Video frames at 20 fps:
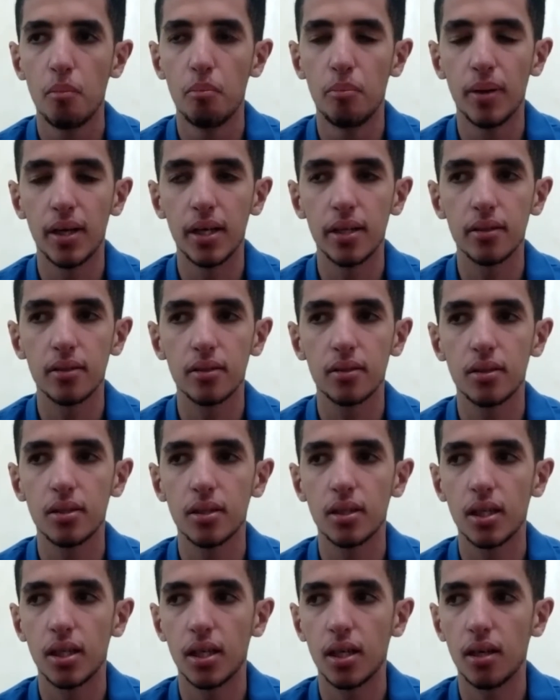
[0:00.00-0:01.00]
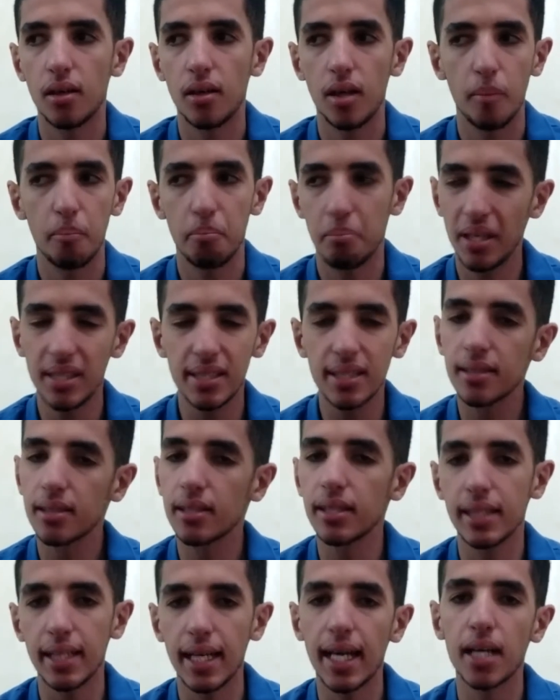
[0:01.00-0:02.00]
But
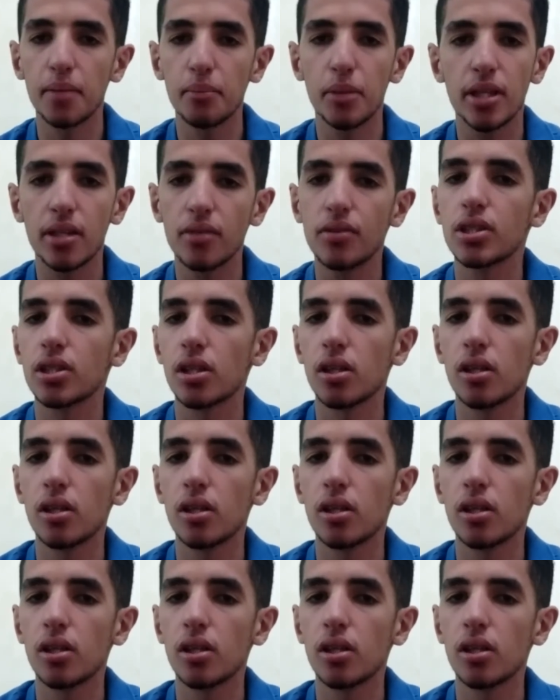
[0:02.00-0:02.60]
basically in anime there is a